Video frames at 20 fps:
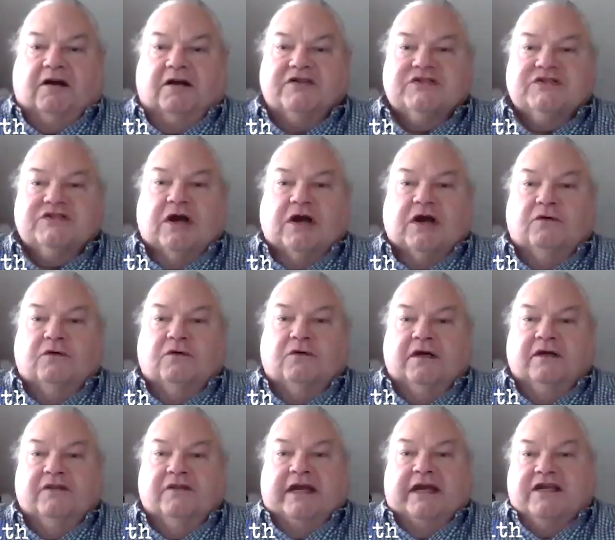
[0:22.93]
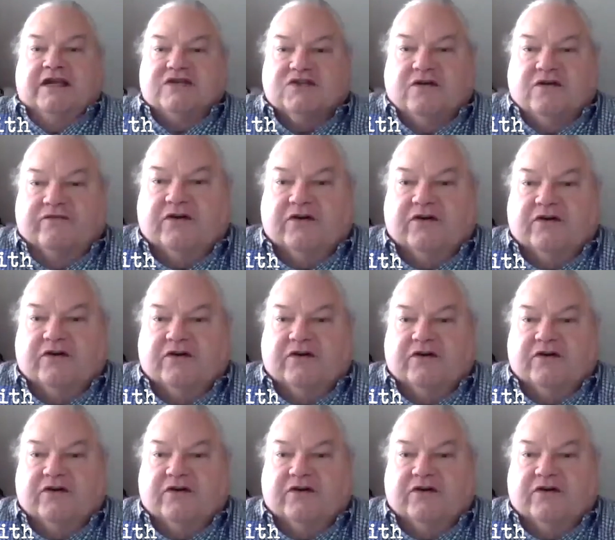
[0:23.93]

So thank you so very much.